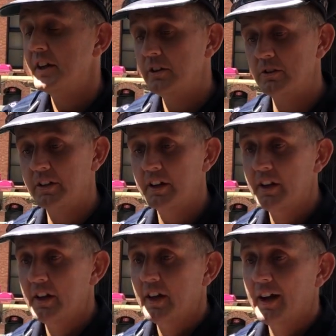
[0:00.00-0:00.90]
Yeah, look,
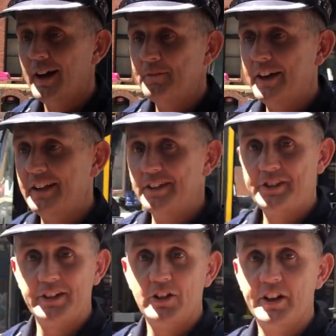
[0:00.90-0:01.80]
any
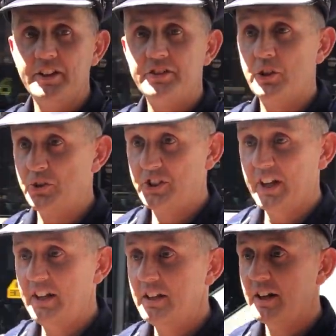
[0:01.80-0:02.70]
incident like this to
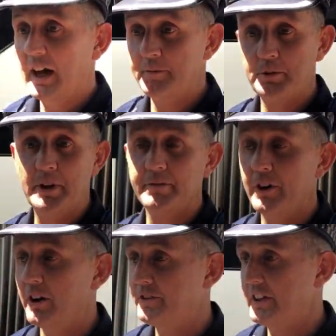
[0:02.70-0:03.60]
see, to be
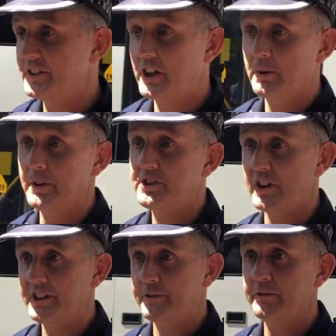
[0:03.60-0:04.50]
involved in, is going to be
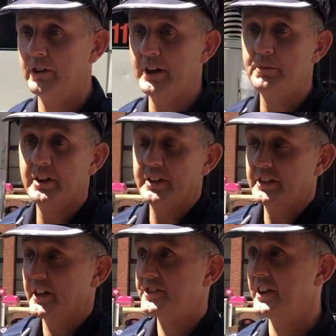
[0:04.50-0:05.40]
stressful for anybody
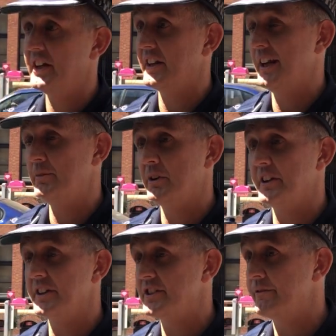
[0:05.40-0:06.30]
that does see it, anybody
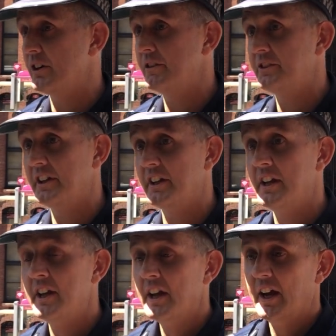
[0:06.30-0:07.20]
that's involved in it.
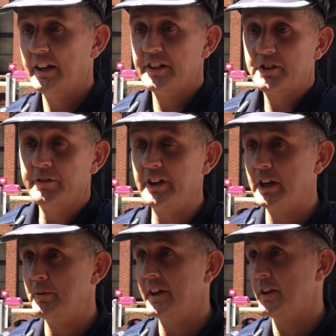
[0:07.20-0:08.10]
And let's not
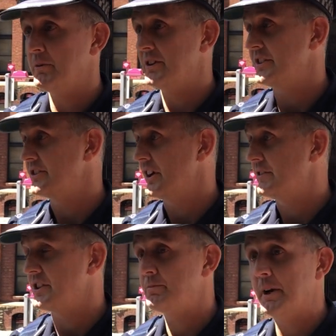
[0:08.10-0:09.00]
forget about the emergency
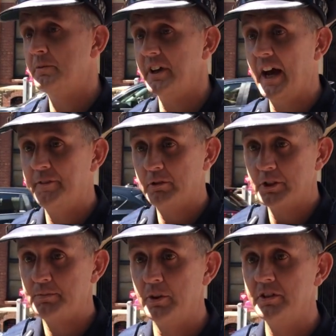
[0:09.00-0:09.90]
services people that have to
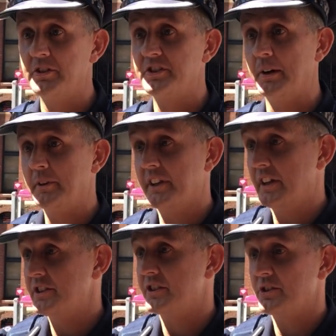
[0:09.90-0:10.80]
respond to something that
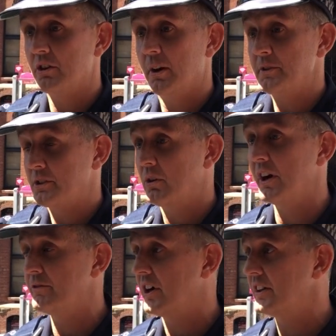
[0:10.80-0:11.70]
is described as
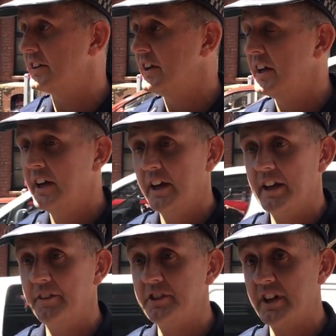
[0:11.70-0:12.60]
quite violent. And
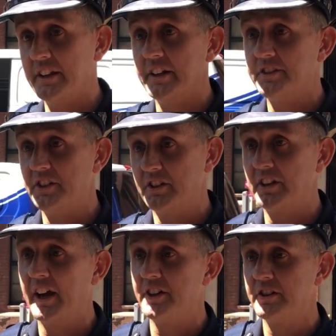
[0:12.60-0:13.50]
they have to take the
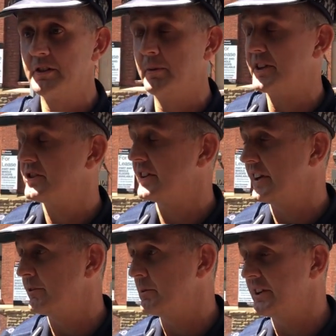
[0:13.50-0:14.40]
necessary action to make sure that
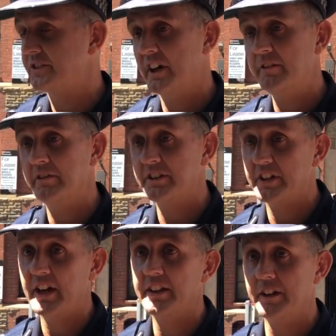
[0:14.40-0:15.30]
everybody's safe, and
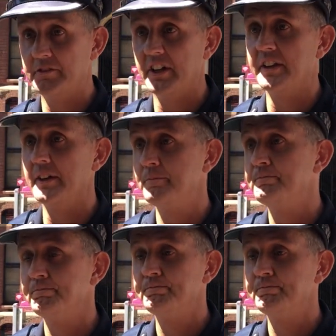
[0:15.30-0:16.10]
today they've done that.